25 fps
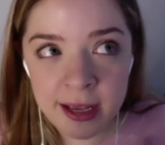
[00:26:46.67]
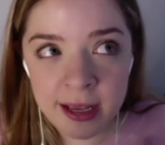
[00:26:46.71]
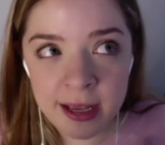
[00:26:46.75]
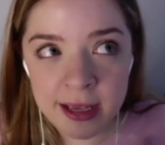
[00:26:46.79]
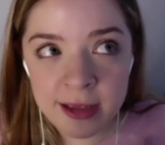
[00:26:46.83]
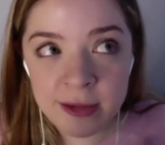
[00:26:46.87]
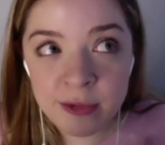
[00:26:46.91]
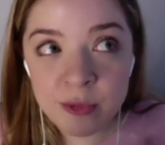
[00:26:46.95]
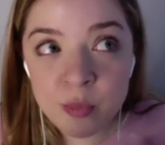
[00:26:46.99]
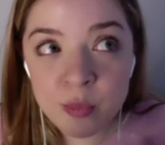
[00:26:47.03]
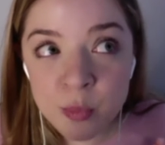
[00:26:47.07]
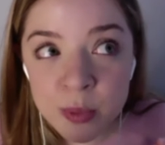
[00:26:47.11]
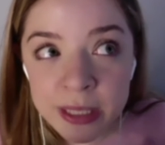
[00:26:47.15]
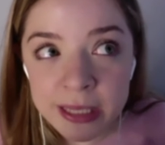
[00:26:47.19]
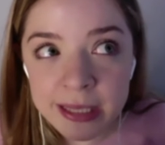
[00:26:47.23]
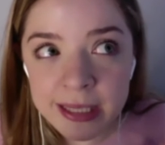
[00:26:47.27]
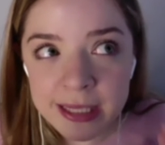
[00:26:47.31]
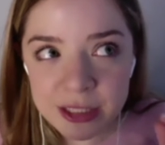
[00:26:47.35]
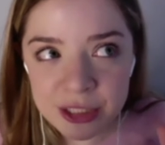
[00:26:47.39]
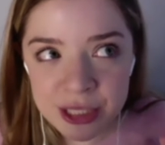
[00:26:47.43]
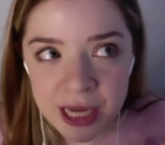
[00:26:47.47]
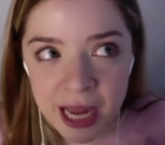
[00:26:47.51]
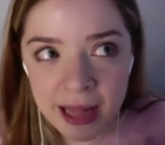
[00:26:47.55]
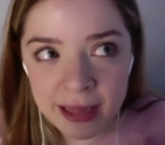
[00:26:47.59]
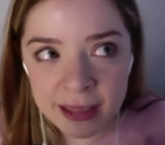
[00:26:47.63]
is really
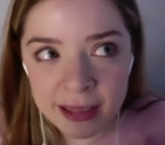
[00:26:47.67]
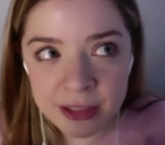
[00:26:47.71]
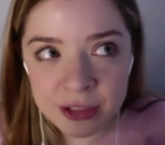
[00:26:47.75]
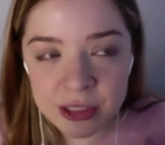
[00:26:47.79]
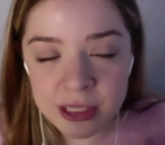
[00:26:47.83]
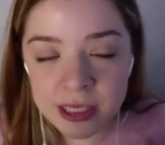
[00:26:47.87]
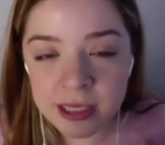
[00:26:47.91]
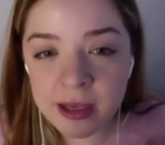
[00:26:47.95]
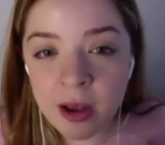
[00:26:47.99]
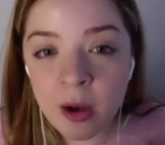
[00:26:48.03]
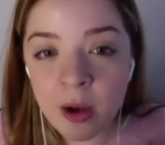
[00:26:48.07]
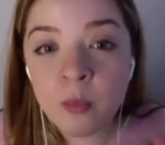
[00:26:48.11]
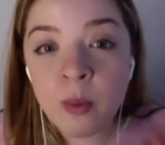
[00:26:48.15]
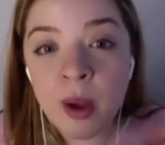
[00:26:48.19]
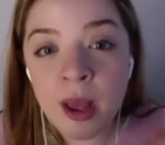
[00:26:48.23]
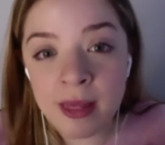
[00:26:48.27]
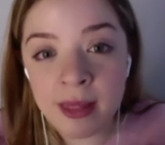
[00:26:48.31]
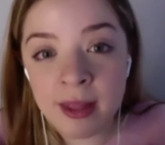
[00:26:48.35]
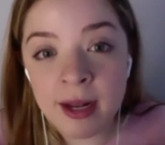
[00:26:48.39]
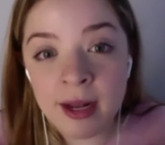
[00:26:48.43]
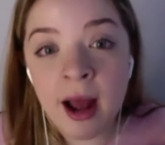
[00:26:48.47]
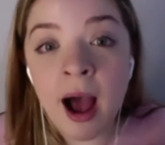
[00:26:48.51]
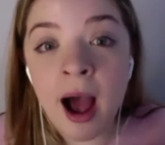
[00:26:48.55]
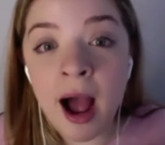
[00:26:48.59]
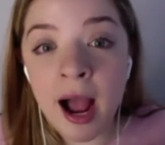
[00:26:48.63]
challenging a way
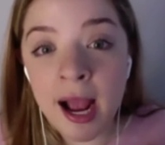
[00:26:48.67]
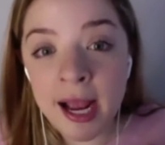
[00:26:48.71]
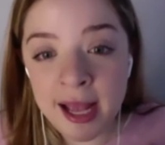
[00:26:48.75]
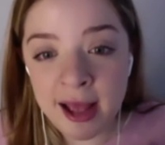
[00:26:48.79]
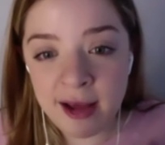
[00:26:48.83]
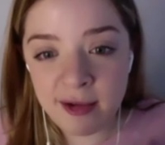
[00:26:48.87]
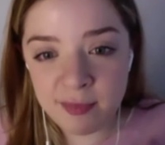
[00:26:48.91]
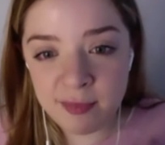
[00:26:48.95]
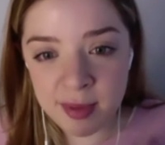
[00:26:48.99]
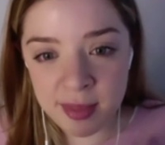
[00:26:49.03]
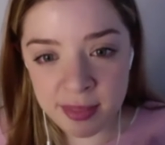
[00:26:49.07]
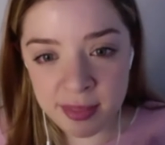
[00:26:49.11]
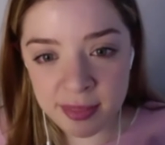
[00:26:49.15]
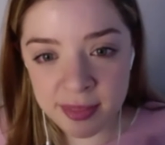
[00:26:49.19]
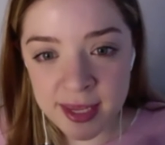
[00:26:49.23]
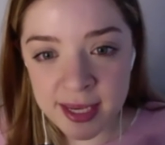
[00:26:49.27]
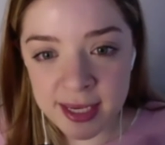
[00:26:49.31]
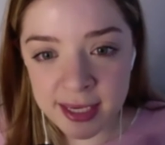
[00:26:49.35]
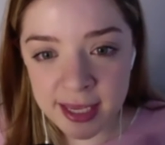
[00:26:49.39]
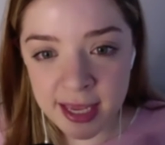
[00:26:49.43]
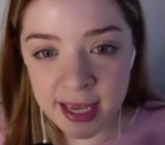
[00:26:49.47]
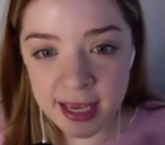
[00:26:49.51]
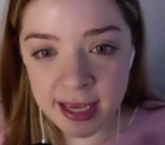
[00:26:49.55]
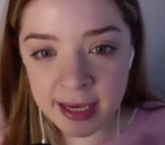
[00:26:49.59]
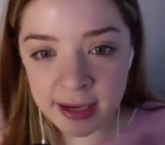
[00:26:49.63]
that I have been
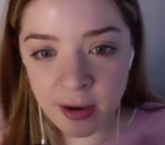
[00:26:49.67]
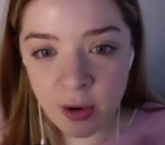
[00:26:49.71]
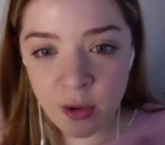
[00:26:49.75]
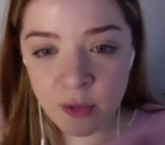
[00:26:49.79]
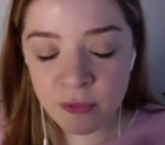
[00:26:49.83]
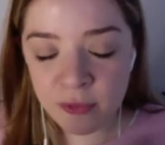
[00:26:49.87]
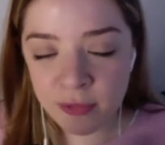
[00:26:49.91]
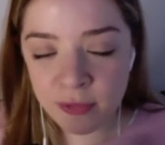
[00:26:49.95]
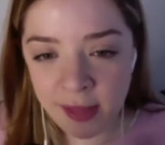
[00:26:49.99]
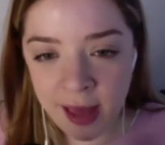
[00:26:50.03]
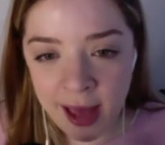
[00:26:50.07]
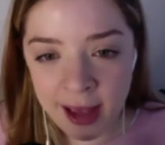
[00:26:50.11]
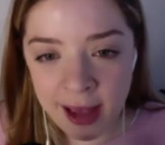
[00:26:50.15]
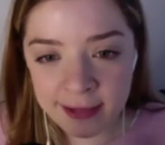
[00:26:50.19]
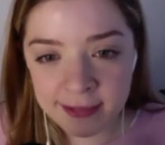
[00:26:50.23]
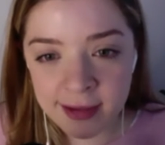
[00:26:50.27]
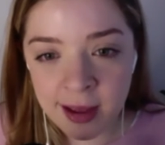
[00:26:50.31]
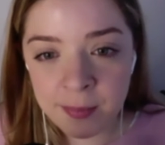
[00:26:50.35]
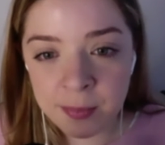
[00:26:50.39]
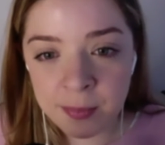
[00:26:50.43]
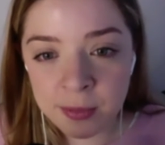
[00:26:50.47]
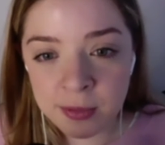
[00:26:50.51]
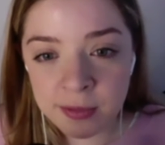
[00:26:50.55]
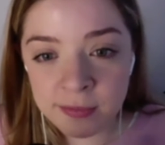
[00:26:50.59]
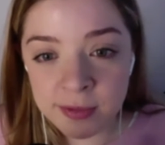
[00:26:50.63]
thinking over the last
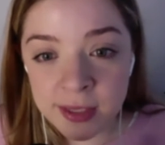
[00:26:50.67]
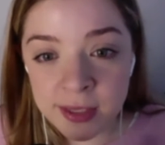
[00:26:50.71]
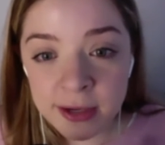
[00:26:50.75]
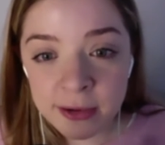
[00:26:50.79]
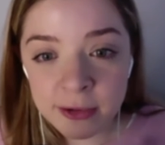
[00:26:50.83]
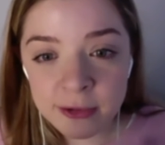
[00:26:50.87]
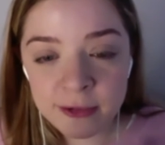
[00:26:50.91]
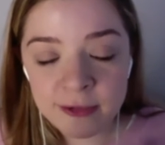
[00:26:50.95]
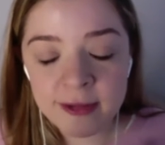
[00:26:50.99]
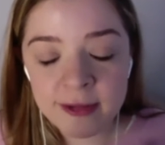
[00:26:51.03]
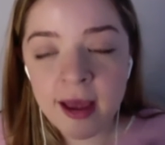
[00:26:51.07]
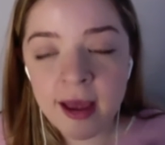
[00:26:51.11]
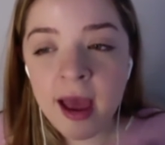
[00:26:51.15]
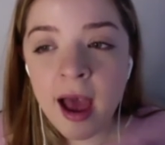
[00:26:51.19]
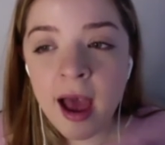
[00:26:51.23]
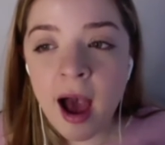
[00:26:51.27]
couple of years.